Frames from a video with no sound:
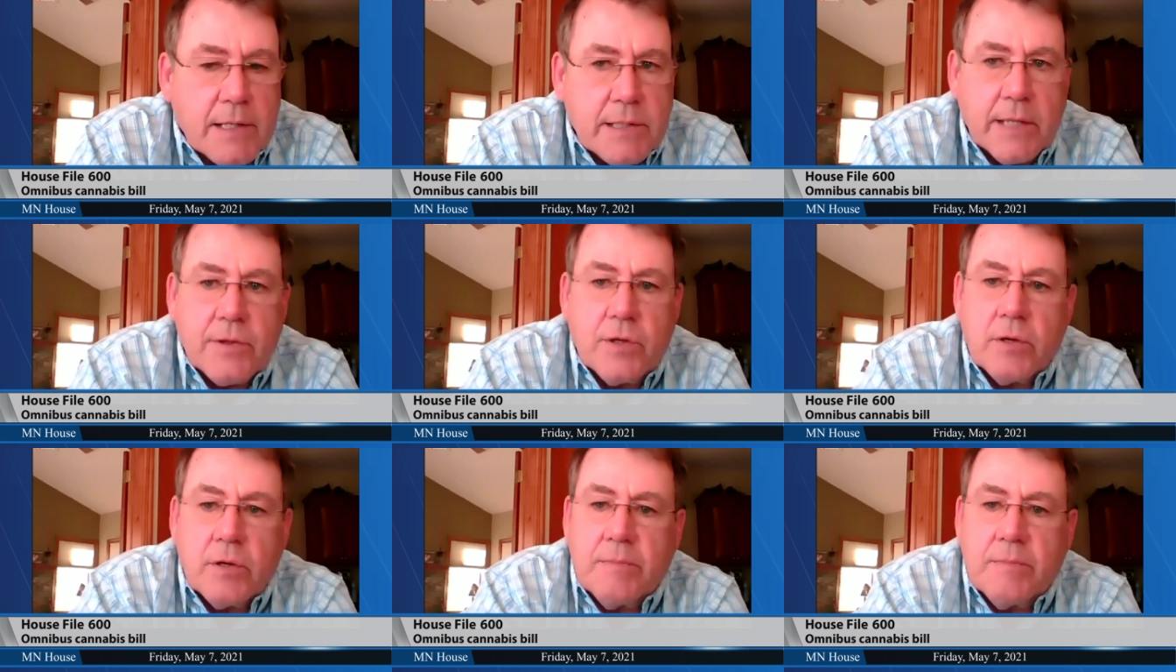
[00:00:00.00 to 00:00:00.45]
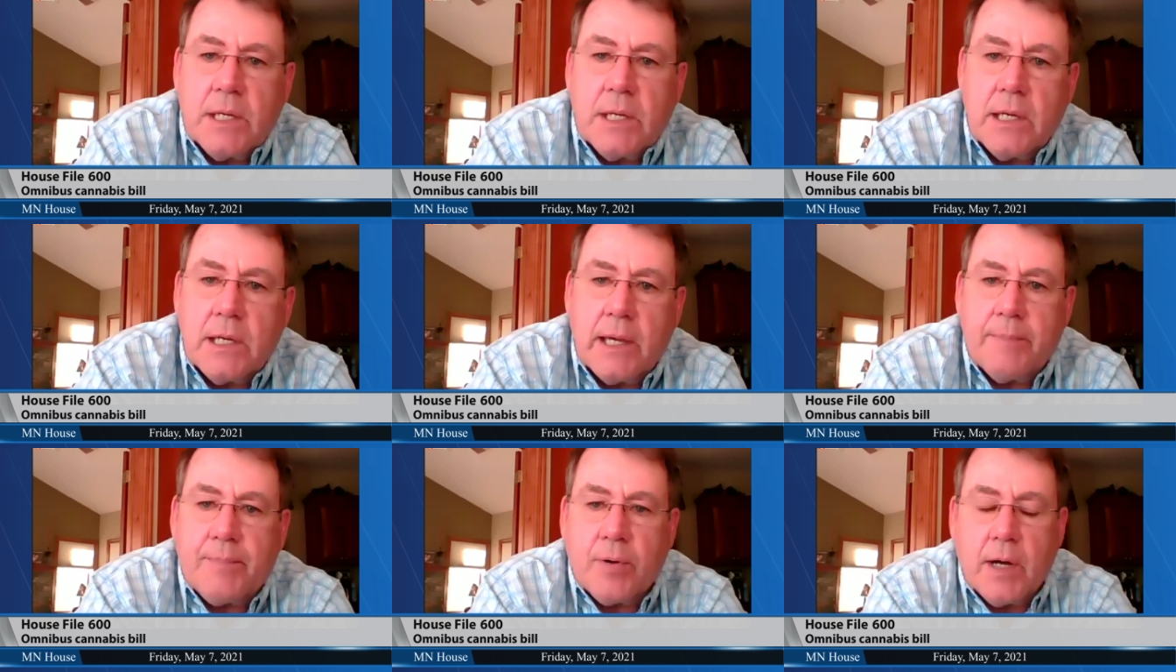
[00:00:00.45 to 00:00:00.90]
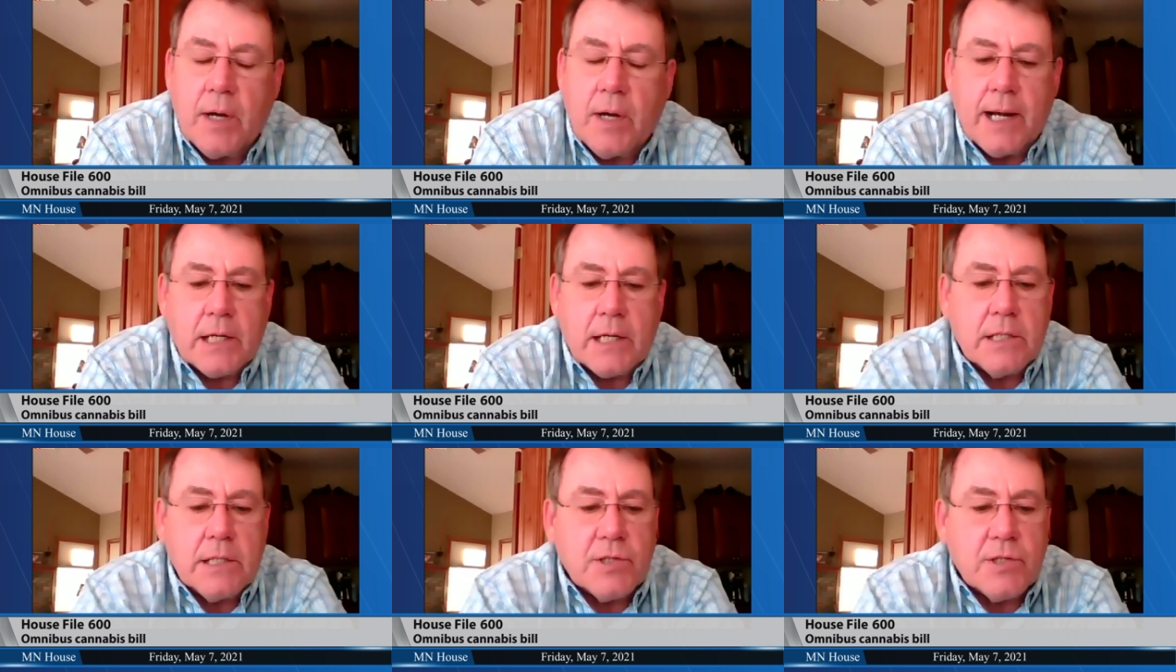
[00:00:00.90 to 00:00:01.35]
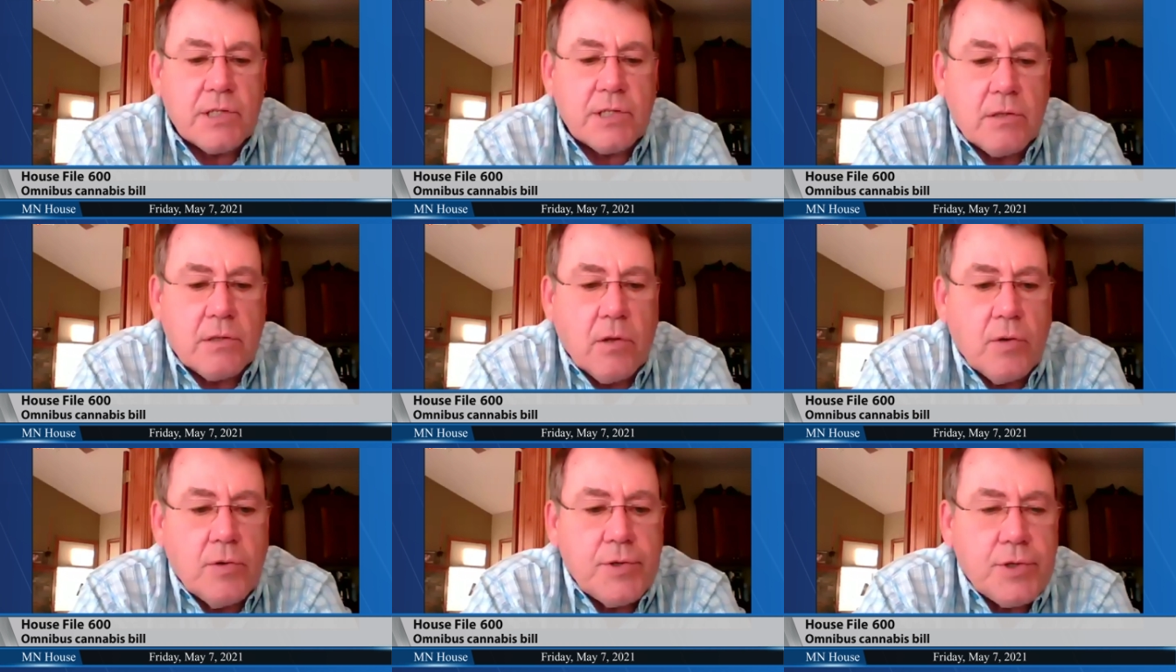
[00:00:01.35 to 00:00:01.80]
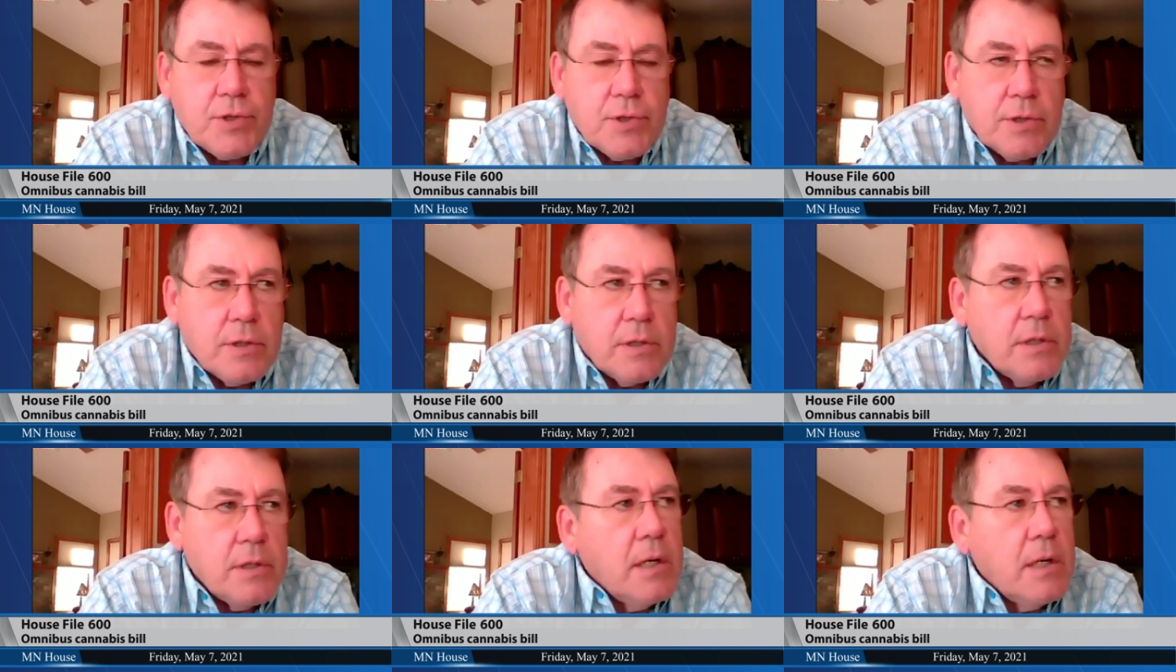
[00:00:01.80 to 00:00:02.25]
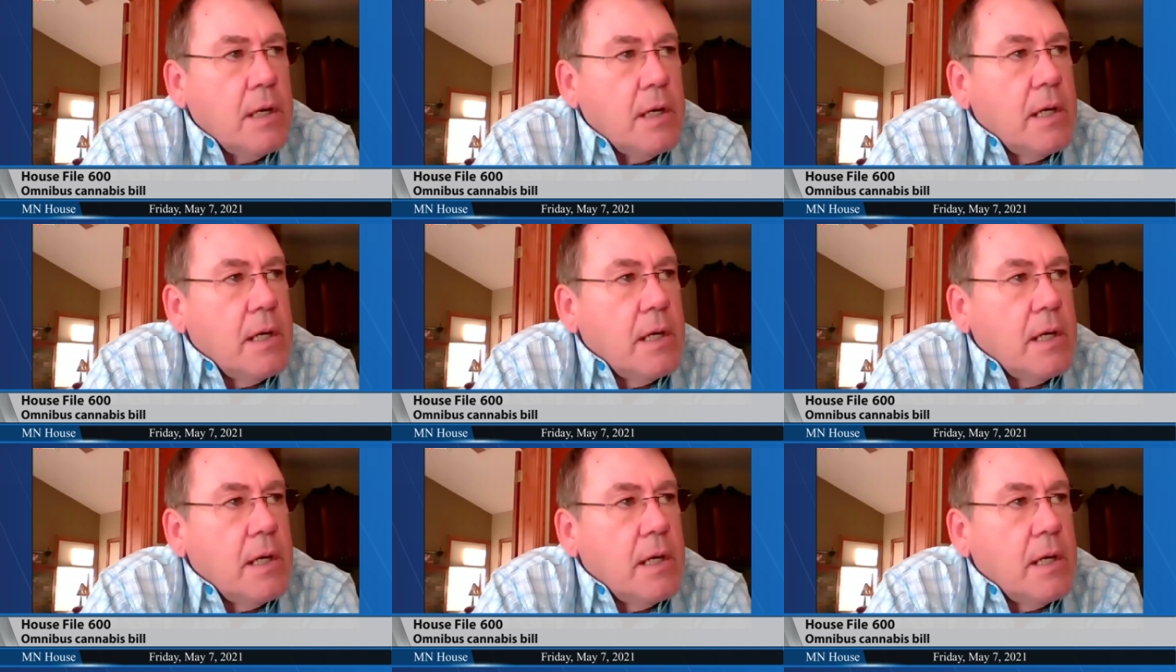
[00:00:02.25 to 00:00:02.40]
that there be a product disclosure,